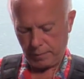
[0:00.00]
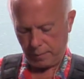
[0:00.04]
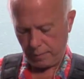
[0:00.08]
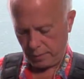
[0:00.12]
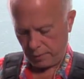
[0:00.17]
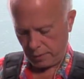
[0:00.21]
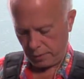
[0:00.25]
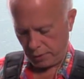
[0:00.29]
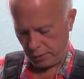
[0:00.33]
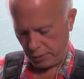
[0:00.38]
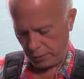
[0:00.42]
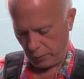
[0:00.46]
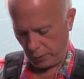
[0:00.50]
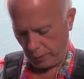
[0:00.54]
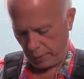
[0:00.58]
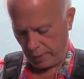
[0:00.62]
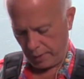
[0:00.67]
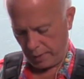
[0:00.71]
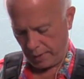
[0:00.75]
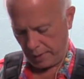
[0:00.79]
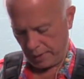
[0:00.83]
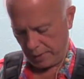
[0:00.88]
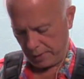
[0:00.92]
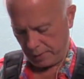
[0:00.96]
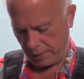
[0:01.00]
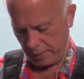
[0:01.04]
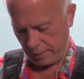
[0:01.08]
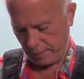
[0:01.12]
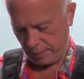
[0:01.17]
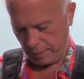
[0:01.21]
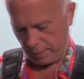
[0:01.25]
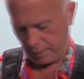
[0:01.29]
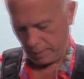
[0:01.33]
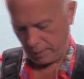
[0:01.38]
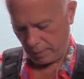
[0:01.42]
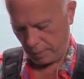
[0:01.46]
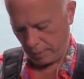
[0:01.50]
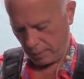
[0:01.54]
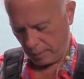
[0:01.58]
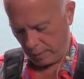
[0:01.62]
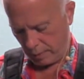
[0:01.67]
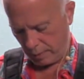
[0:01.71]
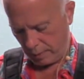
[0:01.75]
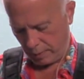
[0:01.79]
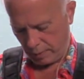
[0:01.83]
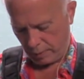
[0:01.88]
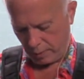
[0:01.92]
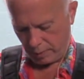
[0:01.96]
just with this.
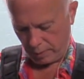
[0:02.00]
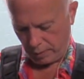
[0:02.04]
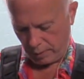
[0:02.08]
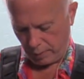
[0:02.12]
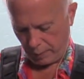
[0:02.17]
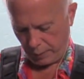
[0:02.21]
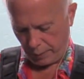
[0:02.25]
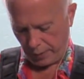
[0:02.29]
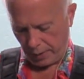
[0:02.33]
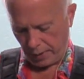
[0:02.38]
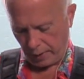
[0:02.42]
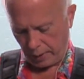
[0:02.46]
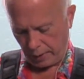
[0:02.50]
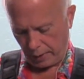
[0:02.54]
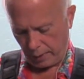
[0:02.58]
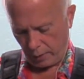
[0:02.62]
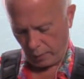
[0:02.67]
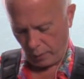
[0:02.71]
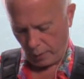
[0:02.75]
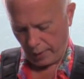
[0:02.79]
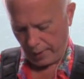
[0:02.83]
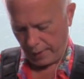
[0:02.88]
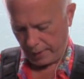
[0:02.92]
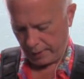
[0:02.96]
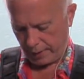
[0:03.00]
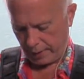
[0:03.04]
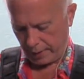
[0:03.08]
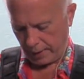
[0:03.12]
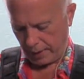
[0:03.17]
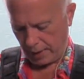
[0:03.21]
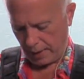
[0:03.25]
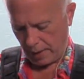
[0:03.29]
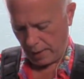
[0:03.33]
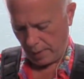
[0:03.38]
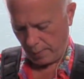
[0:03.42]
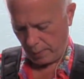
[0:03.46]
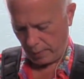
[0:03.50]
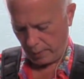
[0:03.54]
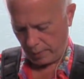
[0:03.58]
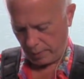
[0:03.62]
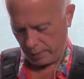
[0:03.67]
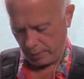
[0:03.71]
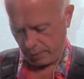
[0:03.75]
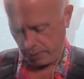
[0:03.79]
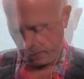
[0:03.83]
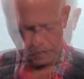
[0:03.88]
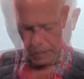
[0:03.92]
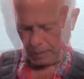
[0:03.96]
So apparently the weight of the camera,
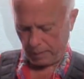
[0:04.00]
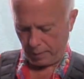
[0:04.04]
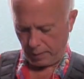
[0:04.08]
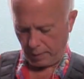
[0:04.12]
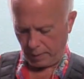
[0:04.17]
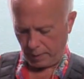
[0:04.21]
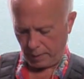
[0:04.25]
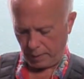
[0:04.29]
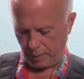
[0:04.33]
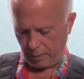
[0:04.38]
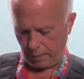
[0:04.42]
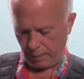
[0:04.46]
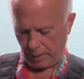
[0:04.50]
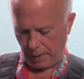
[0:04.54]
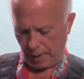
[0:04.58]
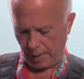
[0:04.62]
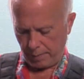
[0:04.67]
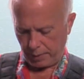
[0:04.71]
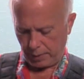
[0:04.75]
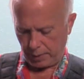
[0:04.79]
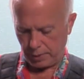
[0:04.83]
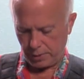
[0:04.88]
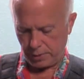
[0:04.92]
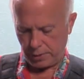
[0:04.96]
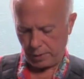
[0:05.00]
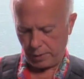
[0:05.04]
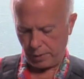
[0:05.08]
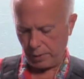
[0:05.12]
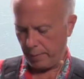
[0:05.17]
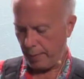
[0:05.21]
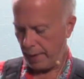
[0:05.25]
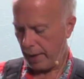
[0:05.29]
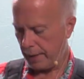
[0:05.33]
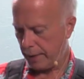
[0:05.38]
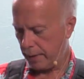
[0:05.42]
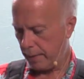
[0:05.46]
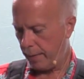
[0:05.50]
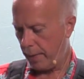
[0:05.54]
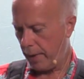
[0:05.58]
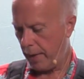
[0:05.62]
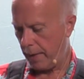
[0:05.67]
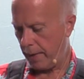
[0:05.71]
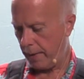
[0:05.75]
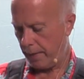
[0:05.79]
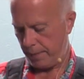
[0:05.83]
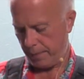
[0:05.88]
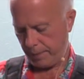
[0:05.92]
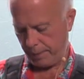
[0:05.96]
but I'm concerned about the
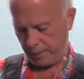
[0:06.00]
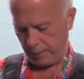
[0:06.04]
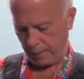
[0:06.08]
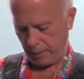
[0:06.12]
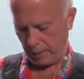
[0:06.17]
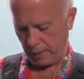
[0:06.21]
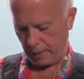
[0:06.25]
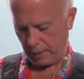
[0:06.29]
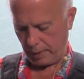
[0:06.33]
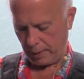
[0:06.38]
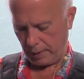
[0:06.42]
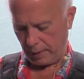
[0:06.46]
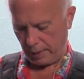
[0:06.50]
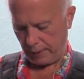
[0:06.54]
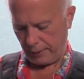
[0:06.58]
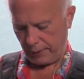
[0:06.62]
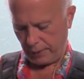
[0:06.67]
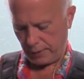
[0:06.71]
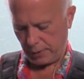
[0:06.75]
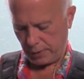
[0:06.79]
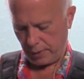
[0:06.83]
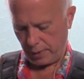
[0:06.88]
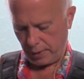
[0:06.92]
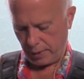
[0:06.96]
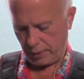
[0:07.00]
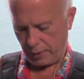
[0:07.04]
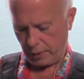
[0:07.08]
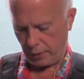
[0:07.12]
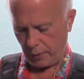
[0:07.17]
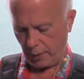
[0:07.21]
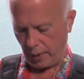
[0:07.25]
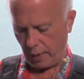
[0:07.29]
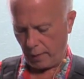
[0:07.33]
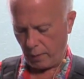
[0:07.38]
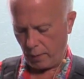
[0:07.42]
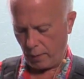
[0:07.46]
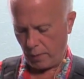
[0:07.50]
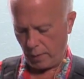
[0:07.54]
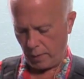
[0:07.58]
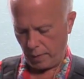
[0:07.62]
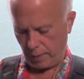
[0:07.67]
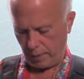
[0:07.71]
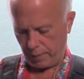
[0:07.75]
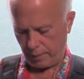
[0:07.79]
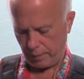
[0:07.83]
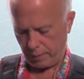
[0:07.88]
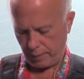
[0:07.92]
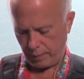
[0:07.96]
button, if it's going to do what I want.
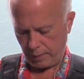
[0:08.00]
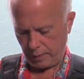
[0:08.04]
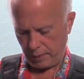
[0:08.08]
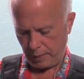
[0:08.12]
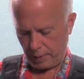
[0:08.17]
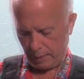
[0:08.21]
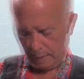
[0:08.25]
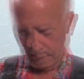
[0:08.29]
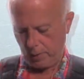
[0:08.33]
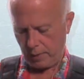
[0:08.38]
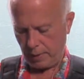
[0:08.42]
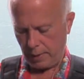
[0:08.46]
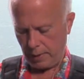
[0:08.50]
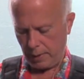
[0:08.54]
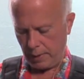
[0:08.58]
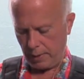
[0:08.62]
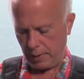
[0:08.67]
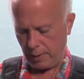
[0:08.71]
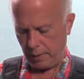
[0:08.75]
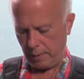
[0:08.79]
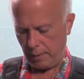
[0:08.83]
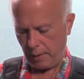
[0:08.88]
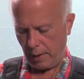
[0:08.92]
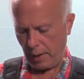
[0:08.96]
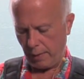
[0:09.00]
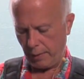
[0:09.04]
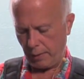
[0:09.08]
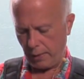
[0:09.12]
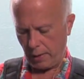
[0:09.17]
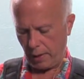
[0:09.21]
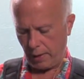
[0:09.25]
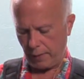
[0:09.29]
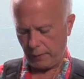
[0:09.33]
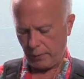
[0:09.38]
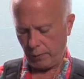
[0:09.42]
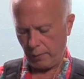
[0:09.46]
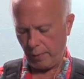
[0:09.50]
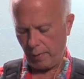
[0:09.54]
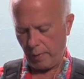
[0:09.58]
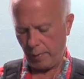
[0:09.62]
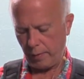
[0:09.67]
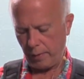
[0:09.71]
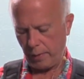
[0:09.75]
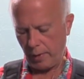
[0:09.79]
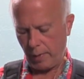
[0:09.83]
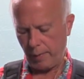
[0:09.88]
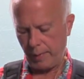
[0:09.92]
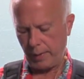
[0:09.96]
Now you have to
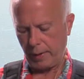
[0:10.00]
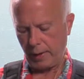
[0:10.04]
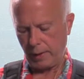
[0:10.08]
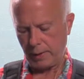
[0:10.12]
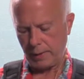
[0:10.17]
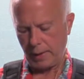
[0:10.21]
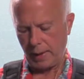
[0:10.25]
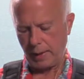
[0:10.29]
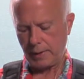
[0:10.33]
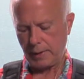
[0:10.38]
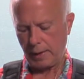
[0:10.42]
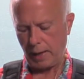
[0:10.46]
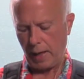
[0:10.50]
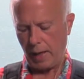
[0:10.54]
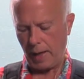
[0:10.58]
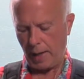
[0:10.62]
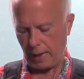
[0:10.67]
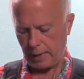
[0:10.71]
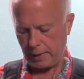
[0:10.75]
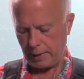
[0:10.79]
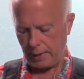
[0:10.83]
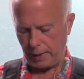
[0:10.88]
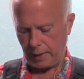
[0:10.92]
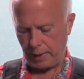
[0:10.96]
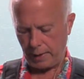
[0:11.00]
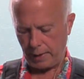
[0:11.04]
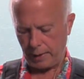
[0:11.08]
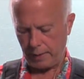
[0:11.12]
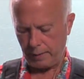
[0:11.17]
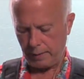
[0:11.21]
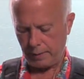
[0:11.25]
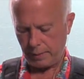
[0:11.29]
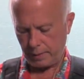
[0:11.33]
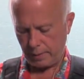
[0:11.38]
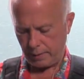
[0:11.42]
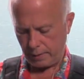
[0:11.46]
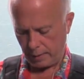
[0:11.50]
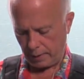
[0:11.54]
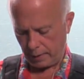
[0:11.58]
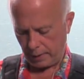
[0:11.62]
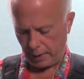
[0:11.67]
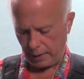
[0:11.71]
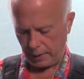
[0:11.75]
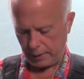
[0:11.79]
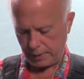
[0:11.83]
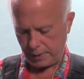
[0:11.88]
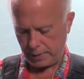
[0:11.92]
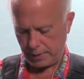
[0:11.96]
remember though, because that's locked in,
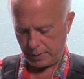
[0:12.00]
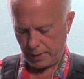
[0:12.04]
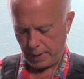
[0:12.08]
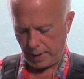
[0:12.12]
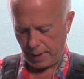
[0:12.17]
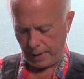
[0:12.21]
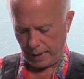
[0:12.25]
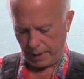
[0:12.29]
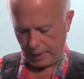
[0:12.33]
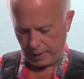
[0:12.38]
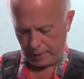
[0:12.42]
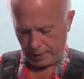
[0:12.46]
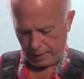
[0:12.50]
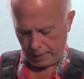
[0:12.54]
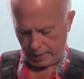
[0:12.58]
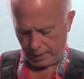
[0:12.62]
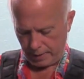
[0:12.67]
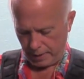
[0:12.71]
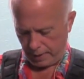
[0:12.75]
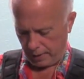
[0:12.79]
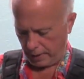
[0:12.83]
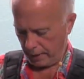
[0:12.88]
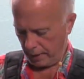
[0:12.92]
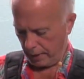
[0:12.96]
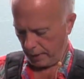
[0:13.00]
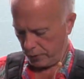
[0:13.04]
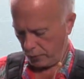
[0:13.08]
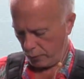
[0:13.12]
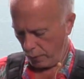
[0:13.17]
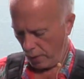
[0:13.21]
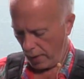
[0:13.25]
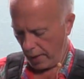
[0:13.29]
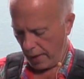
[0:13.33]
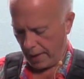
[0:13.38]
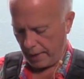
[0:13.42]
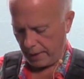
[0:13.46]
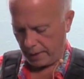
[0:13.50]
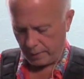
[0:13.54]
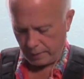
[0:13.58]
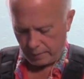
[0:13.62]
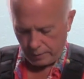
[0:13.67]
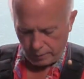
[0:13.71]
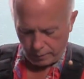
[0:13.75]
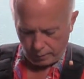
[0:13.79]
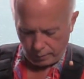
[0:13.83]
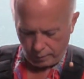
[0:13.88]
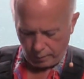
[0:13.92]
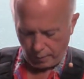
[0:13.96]
it'll stay, and that's riding
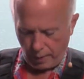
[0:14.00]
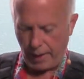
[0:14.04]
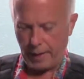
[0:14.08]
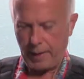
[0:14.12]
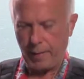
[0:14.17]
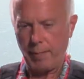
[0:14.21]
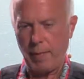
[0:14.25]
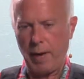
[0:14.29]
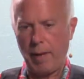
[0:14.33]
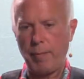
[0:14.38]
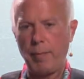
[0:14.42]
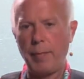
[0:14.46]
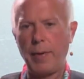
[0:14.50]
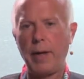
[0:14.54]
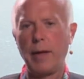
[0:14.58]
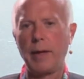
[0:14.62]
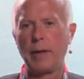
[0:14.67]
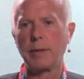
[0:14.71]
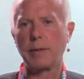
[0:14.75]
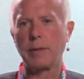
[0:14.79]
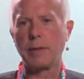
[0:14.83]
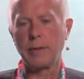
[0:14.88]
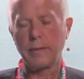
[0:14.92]
right at my belt,